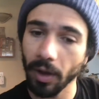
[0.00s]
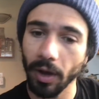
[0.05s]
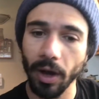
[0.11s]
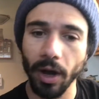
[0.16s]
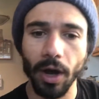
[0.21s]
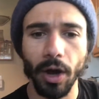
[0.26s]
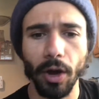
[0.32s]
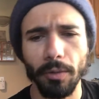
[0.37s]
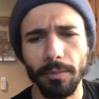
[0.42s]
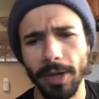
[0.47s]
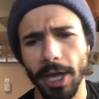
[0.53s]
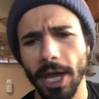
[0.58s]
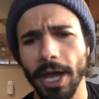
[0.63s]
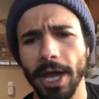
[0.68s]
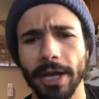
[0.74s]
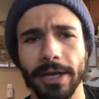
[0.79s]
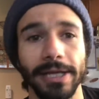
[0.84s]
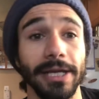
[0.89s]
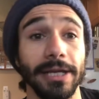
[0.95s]
oh
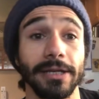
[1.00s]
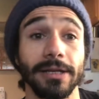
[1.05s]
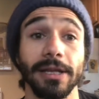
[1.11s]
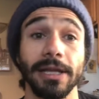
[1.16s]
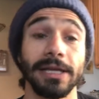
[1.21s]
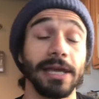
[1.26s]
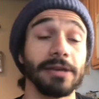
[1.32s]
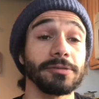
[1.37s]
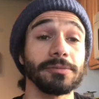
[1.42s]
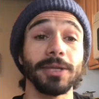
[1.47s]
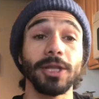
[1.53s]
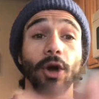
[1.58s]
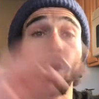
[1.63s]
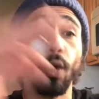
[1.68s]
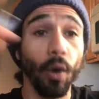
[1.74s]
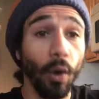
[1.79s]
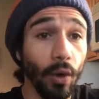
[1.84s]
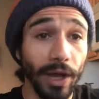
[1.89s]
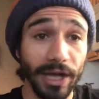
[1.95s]
man, he, he, gives me the
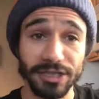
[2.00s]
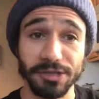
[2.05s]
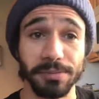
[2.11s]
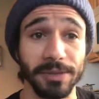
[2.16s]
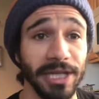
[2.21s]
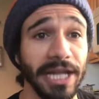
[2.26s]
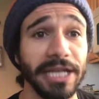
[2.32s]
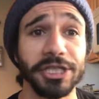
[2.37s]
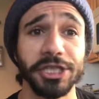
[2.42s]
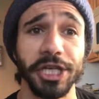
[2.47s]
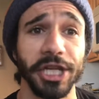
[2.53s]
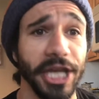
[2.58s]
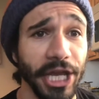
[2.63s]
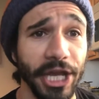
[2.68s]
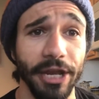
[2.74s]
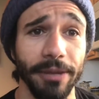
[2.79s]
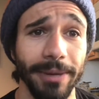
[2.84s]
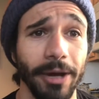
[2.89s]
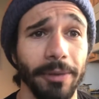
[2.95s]
whole explanation
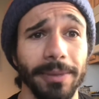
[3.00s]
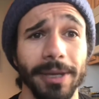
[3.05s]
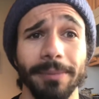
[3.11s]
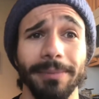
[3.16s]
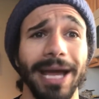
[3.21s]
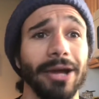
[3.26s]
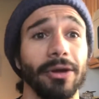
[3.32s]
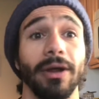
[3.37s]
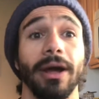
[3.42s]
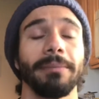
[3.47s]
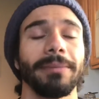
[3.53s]
again about being back.